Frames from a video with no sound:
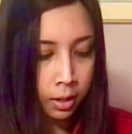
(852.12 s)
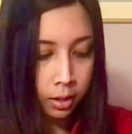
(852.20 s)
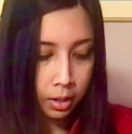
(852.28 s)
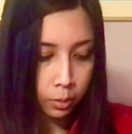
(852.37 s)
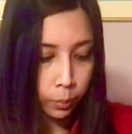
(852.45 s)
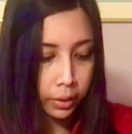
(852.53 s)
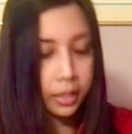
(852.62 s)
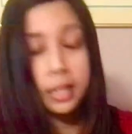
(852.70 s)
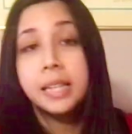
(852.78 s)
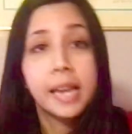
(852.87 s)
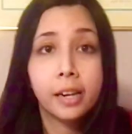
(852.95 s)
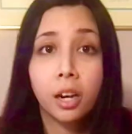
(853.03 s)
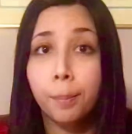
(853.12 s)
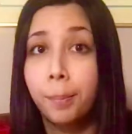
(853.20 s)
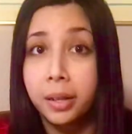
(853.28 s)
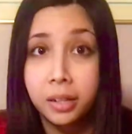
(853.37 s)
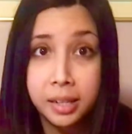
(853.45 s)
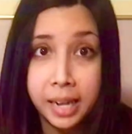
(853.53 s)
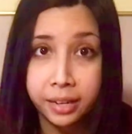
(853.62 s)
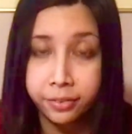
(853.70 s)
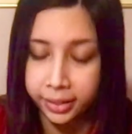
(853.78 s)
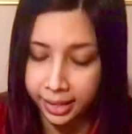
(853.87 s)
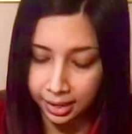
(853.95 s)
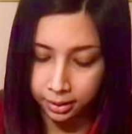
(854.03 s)
and we're going to take our butter knife
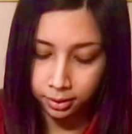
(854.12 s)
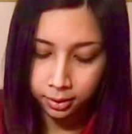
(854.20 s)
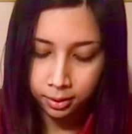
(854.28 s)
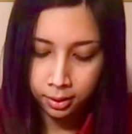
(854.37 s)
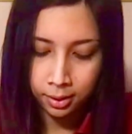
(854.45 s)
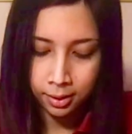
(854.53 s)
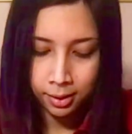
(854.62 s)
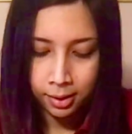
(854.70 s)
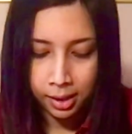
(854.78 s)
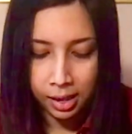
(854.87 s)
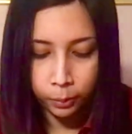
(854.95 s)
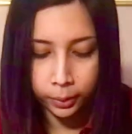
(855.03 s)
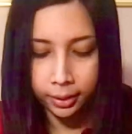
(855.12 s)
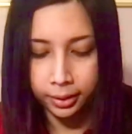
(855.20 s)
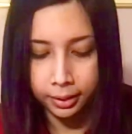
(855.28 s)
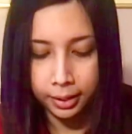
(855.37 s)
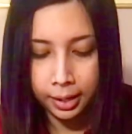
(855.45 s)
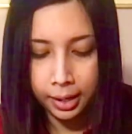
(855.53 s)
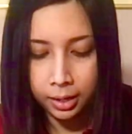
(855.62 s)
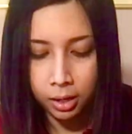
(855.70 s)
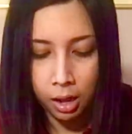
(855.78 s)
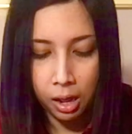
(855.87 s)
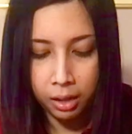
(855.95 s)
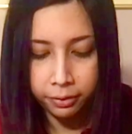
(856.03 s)
again, and we're going to cut
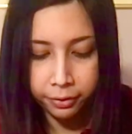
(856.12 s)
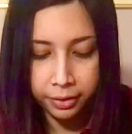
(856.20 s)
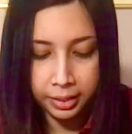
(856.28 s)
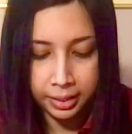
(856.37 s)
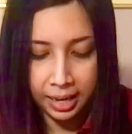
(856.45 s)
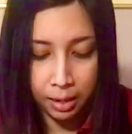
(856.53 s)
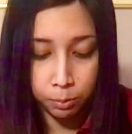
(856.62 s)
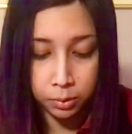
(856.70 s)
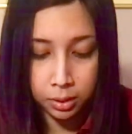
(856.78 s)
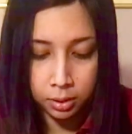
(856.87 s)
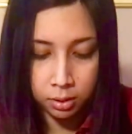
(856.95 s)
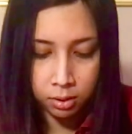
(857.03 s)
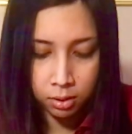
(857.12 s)
off the stems.